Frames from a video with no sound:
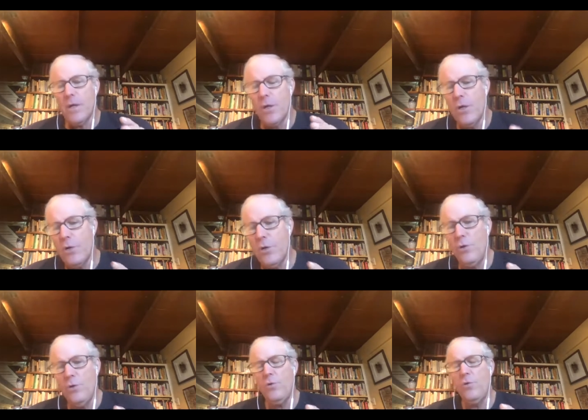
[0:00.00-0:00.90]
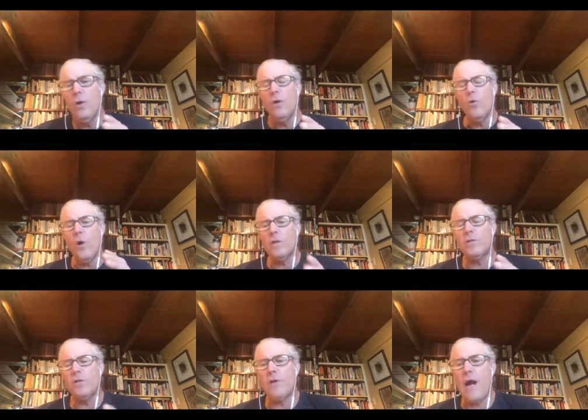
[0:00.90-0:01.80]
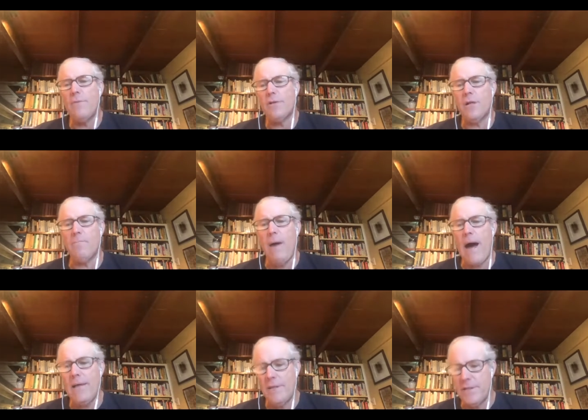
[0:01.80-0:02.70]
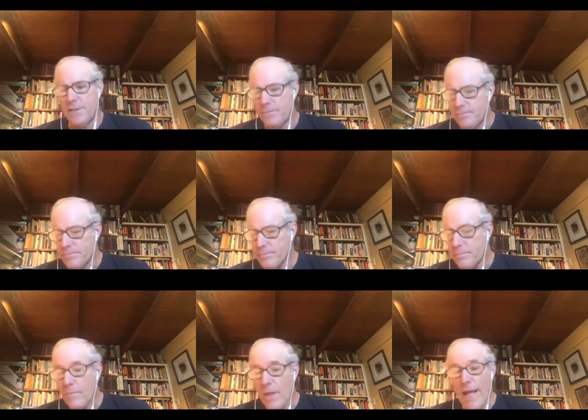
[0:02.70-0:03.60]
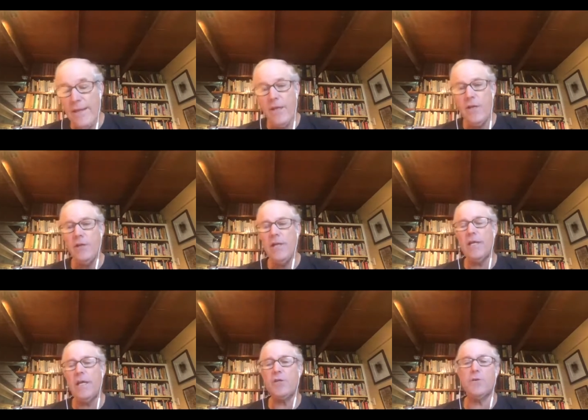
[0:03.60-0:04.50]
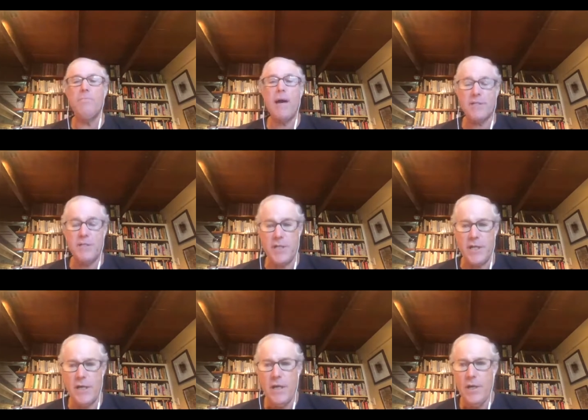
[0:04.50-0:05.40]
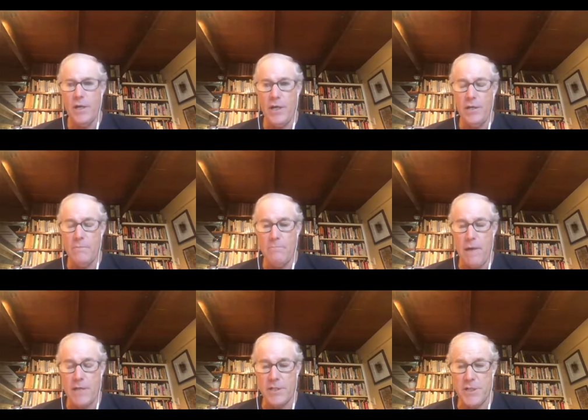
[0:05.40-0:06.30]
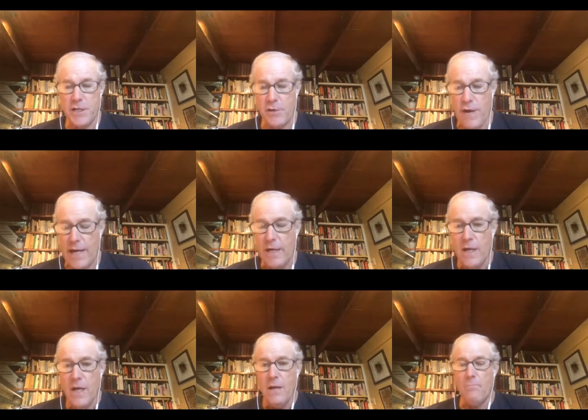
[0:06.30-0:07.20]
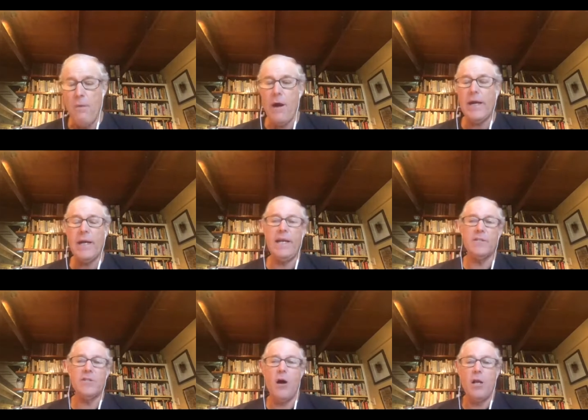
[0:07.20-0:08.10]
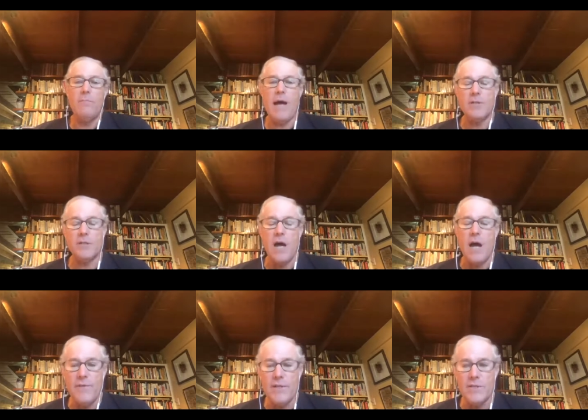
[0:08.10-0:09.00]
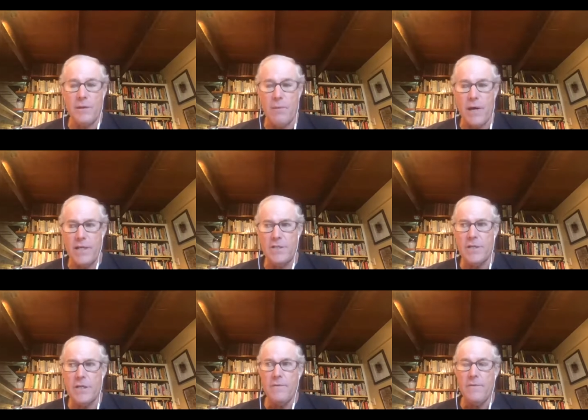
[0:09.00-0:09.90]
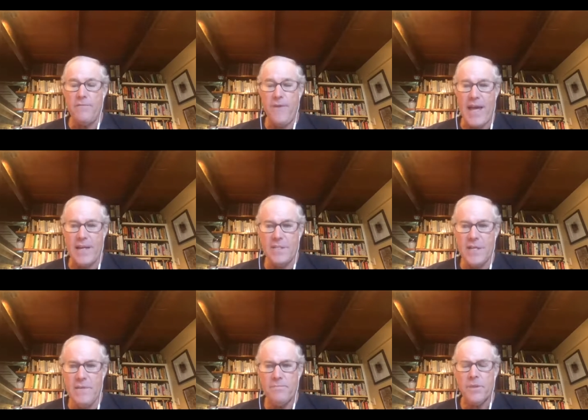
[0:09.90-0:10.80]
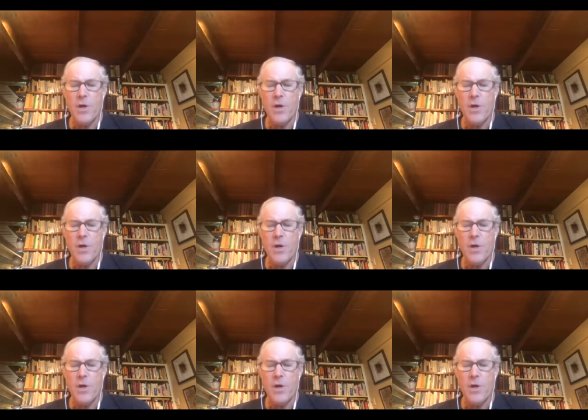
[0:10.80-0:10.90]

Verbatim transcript: who, where's the tribe that's going to buy this? And then you need to get your messaging. You need to messaging correct. Marketing is all about solving somebody's fantasy or